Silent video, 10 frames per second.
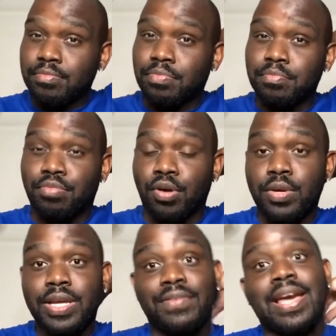
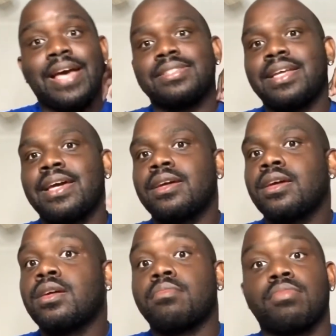Brody if he has a date.
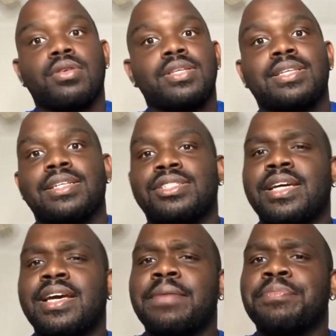Brody says
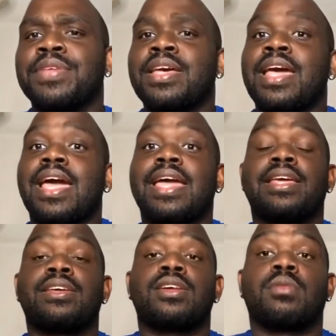yeah. And
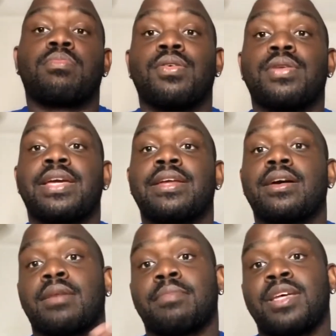then, Brody
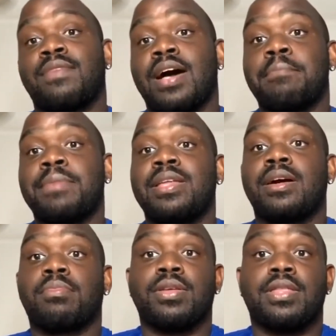and Levi meet
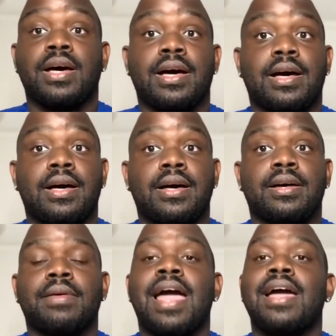up with
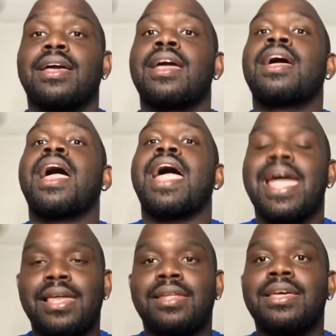
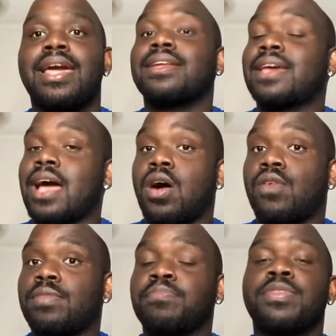Haley and
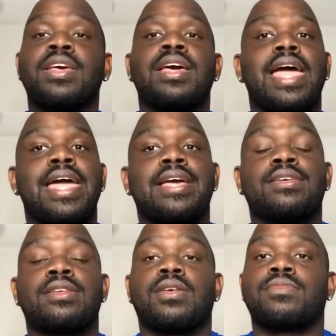Calvin.
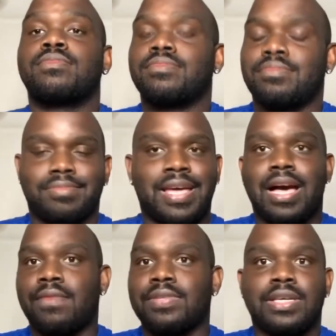And,
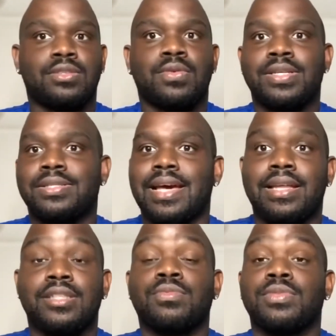Calvin says who his date
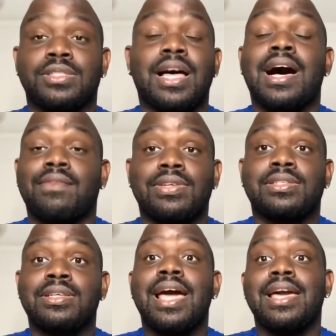is, which is
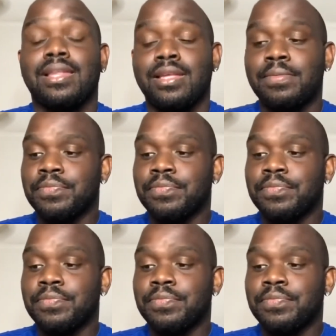obviously Haley.